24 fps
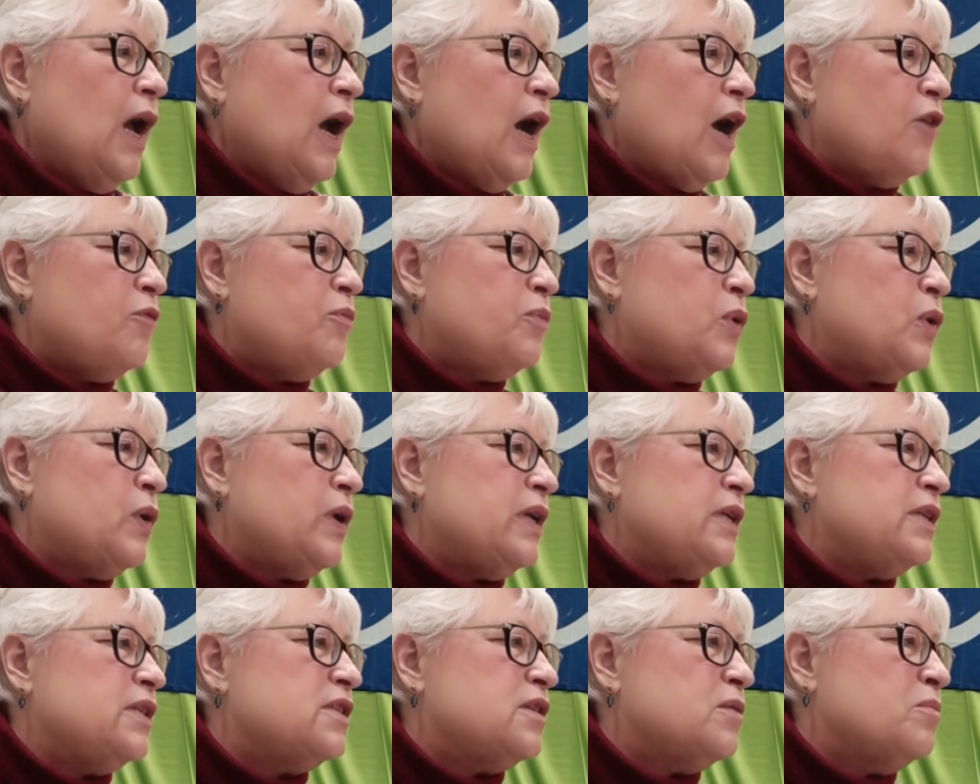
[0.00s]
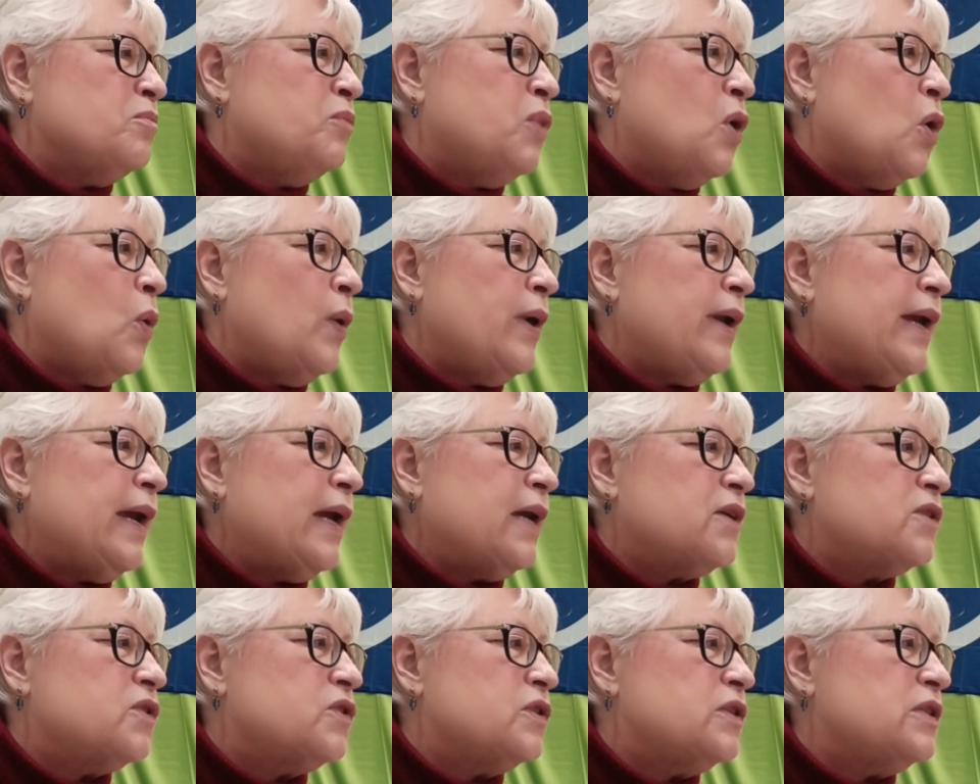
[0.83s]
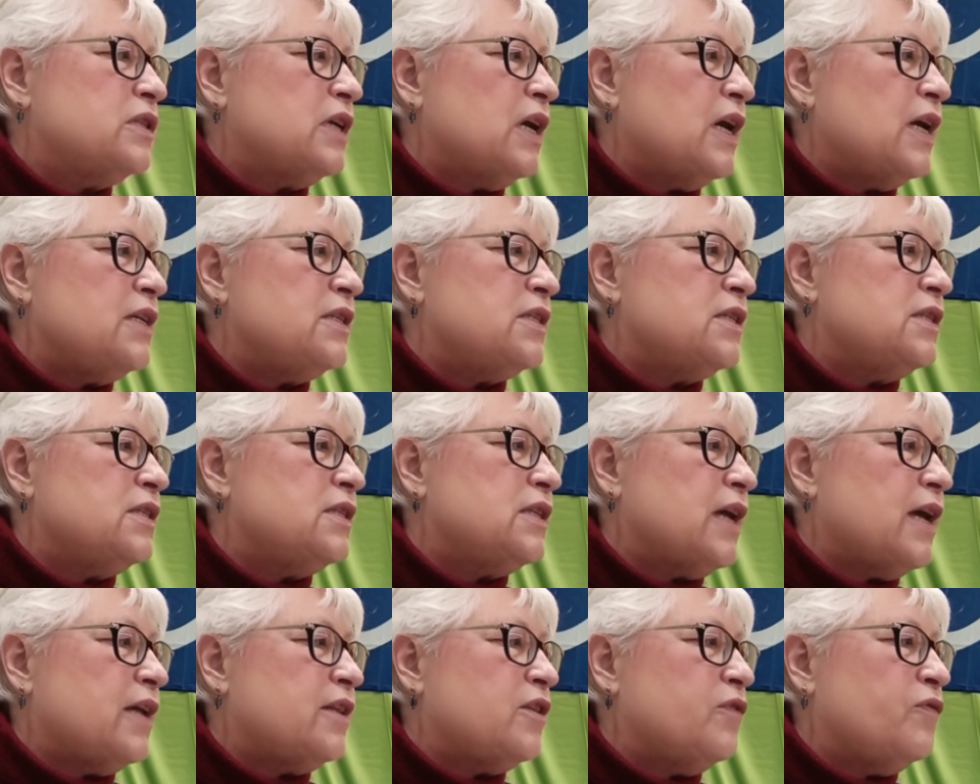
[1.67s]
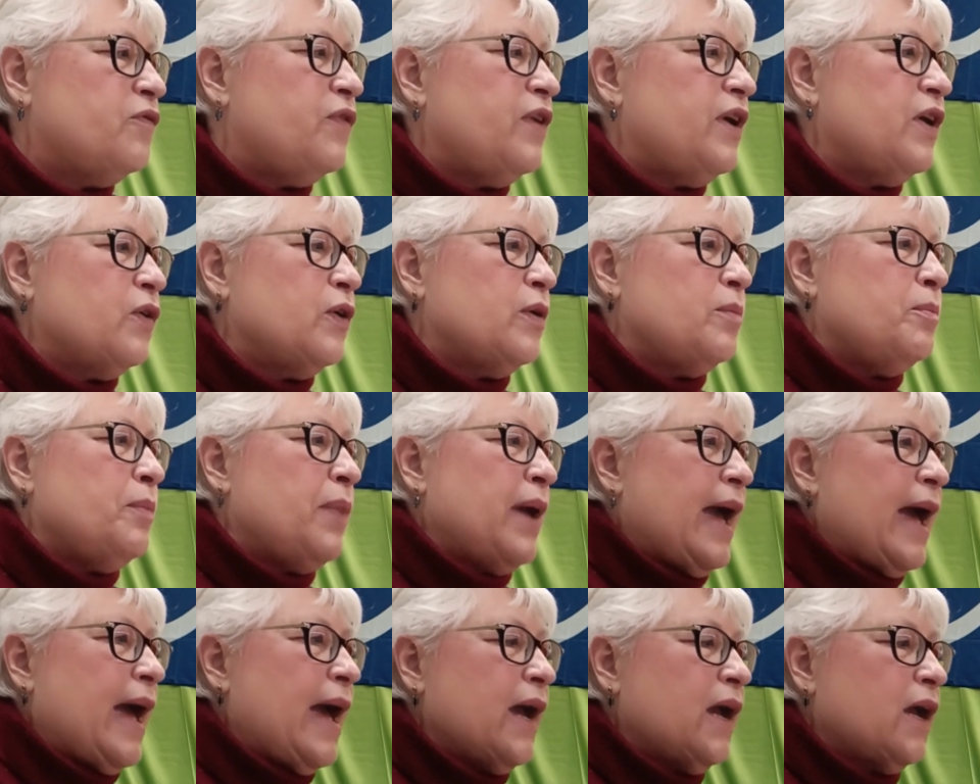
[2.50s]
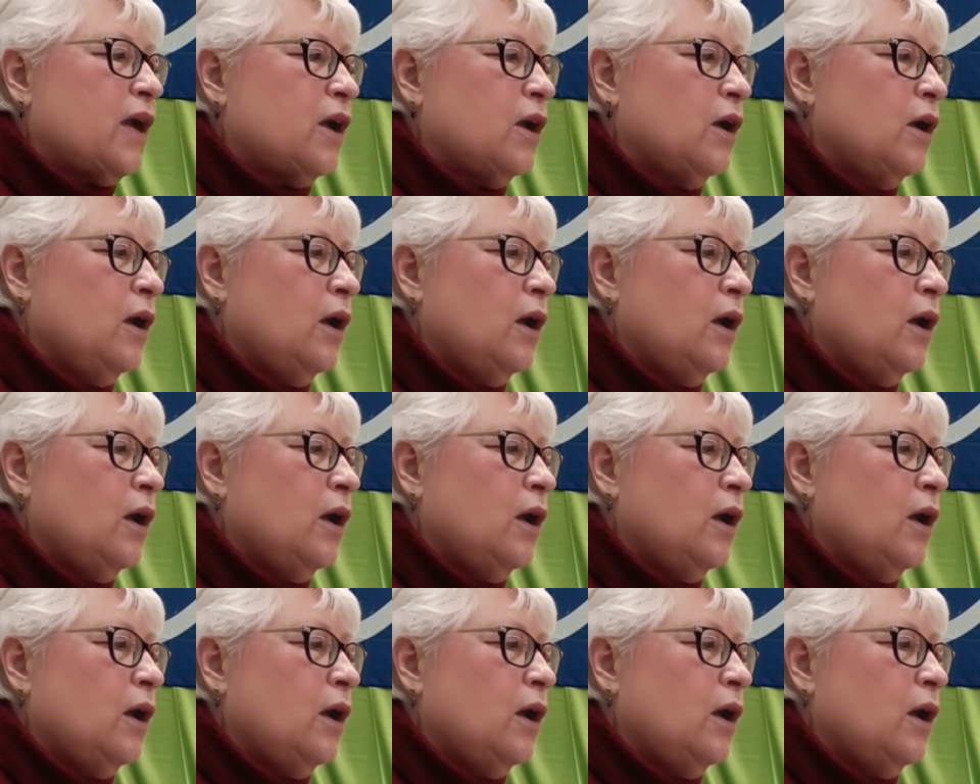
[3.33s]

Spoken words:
I've put in some bowing exercises at the very back,